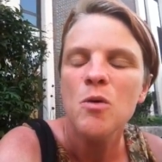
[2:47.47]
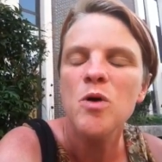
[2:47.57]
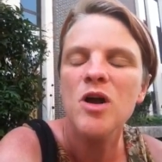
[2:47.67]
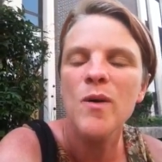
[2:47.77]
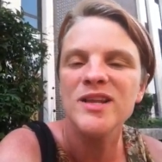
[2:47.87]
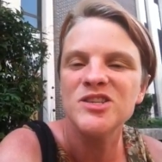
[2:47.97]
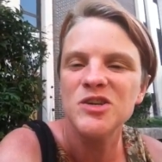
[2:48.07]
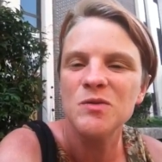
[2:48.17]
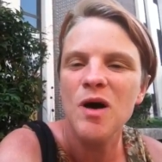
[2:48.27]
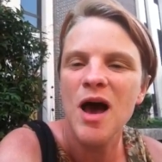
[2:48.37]
we're going
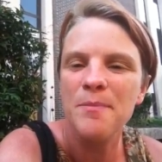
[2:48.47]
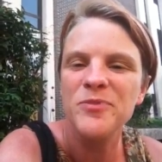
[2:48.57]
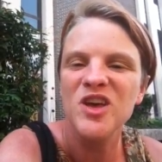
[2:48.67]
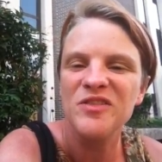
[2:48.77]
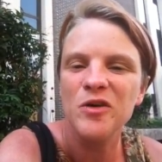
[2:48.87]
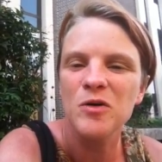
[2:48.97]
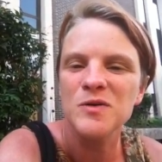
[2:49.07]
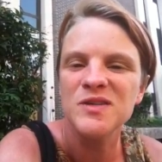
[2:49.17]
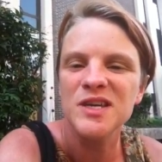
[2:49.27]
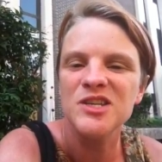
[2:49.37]
to uh, update
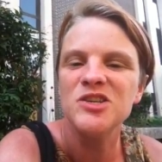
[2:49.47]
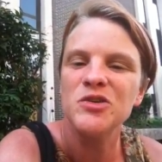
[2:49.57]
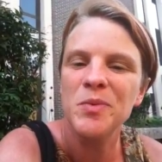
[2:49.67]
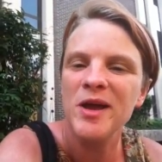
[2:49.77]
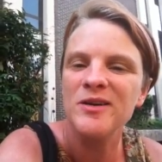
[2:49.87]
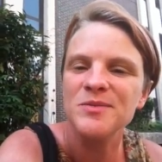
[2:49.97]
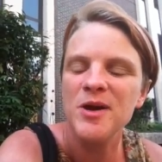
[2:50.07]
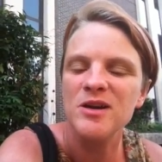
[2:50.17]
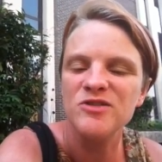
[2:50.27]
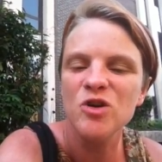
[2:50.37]
those into Parent to
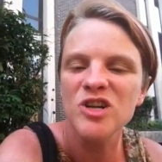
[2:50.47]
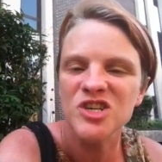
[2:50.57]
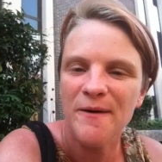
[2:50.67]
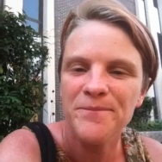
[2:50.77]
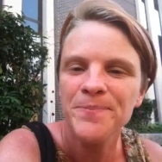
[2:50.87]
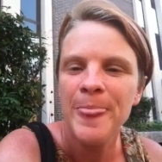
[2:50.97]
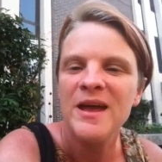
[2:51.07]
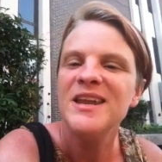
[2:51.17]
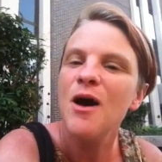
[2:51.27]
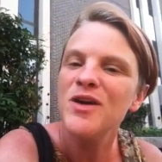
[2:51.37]
Parent of Georgia.
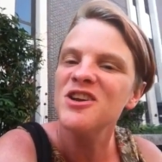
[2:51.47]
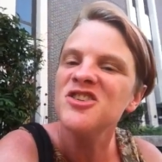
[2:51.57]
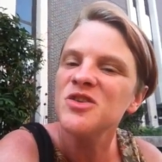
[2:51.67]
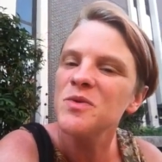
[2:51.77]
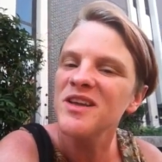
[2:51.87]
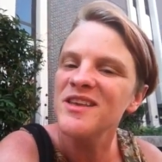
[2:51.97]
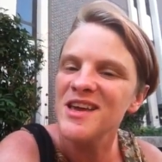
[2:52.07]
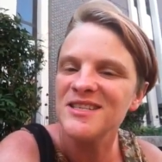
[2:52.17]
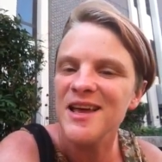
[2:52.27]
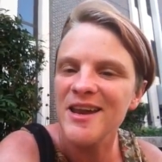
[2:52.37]
Now, here's the
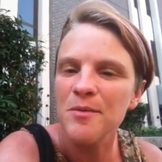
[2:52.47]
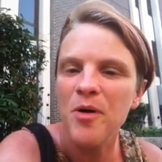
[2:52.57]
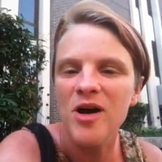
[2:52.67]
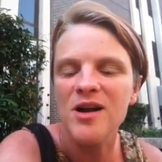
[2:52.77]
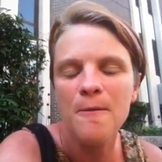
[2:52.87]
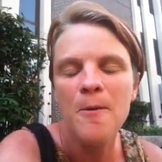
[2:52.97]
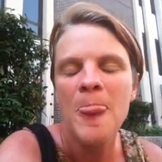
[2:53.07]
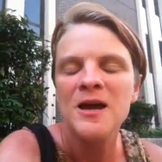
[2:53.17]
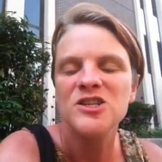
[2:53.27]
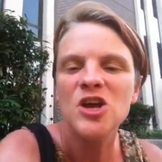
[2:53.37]
really exciting part.
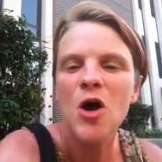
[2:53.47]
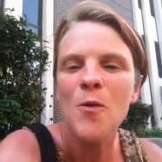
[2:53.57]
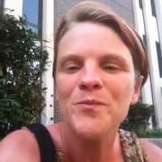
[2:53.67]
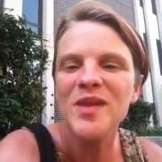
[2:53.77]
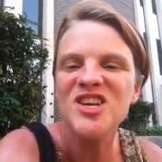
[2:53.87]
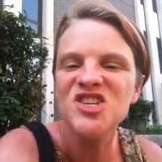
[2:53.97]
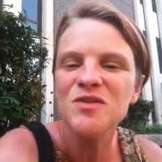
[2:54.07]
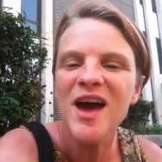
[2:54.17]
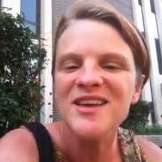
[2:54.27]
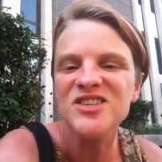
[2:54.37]
So, as
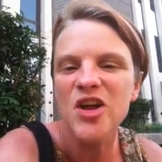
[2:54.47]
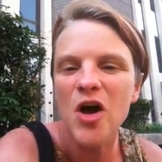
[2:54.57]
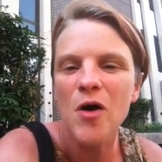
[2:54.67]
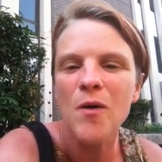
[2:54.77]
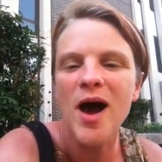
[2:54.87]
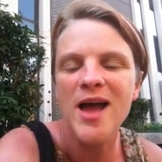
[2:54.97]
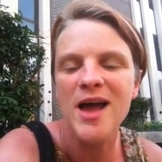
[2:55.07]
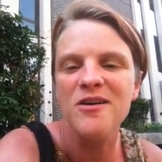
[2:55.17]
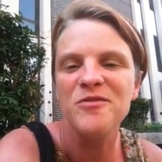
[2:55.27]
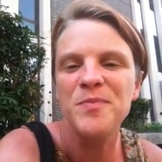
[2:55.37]
you guys know, I
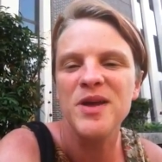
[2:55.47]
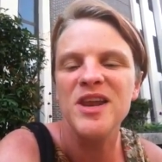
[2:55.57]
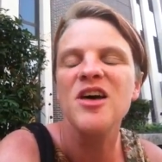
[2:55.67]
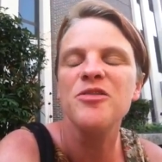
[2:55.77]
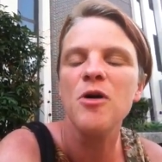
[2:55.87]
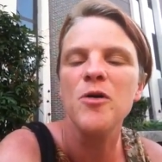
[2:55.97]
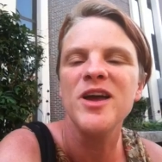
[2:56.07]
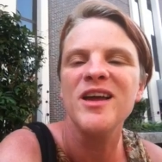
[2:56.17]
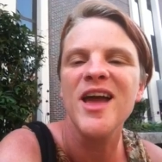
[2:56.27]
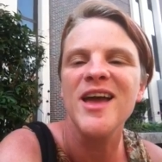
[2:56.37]
have been uh,
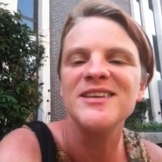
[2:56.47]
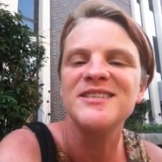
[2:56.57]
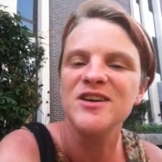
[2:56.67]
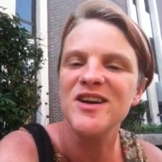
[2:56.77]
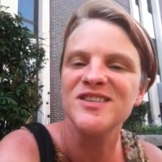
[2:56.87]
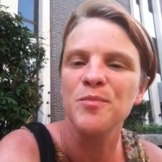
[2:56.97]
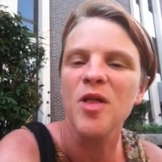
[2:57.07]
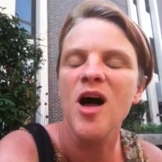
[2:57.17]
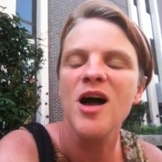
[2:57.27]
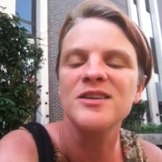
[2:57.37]
throwing a series of
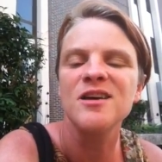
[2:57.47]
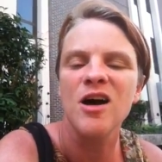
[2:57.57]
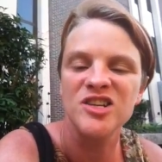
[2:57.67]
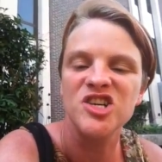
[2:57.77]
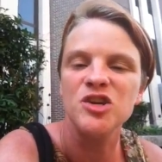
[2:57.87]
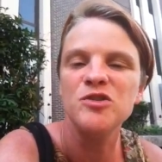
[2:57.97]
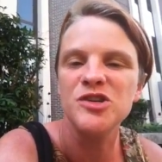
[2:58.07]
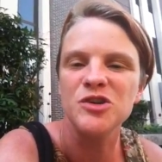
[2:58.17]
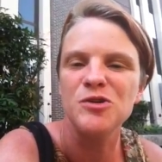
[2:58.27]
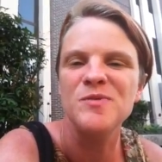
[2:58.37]
blogs onto
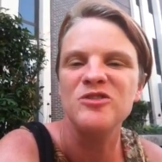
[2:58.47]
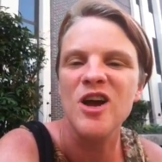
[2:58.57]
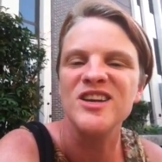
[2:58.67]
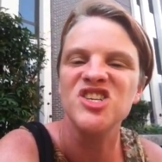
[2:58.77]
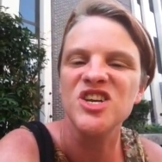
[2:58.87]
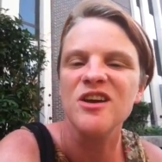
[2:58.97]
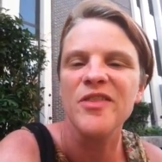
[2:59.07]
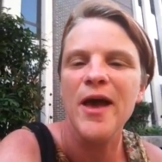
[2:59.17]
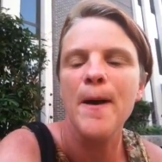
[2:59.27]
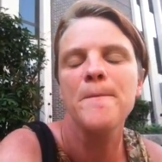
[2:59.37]
YouTube and trying to share
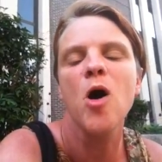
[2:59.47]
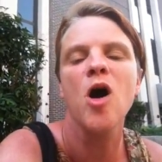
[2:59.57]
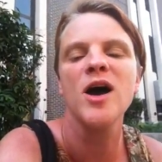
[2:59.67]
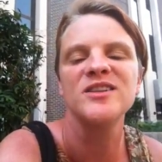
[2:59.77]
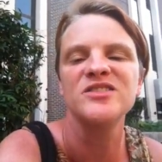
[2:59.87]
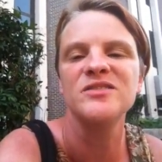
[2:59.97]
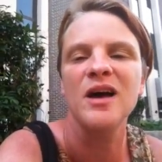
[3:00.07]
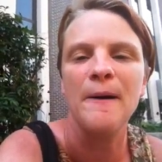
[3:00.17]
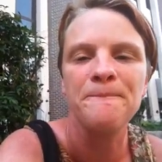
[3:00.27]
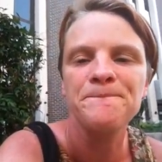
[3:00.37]
them on
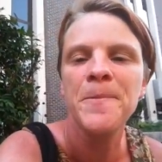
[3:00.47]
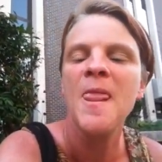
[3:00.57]
um,